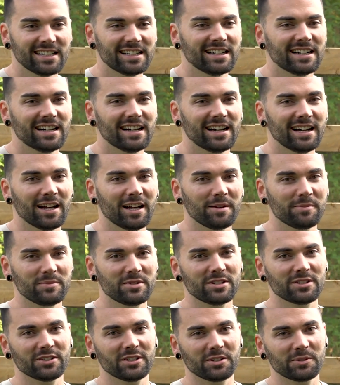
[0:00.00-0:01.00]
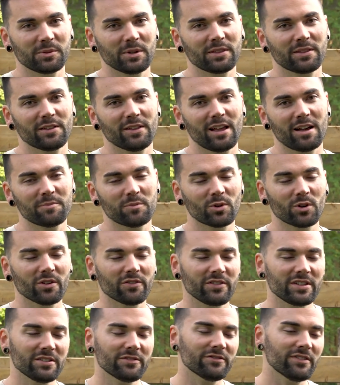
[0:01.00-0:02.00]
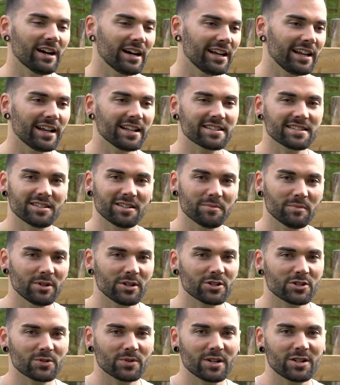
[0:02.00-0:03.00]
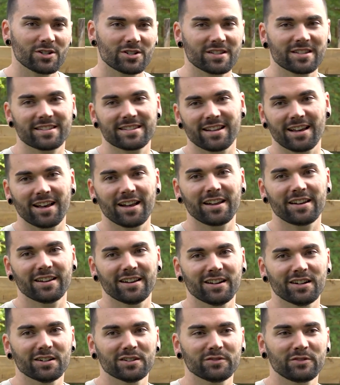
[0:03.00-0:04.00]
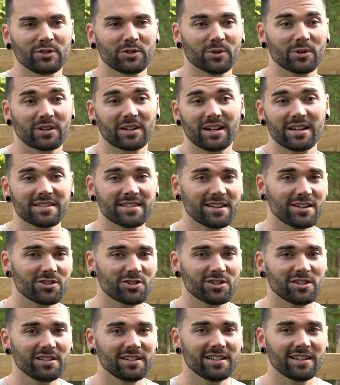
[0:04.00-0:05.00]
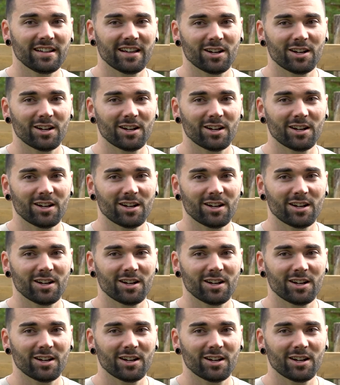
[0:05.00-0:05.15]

I'm dealing with a lot more of the finance and administration side of the organization,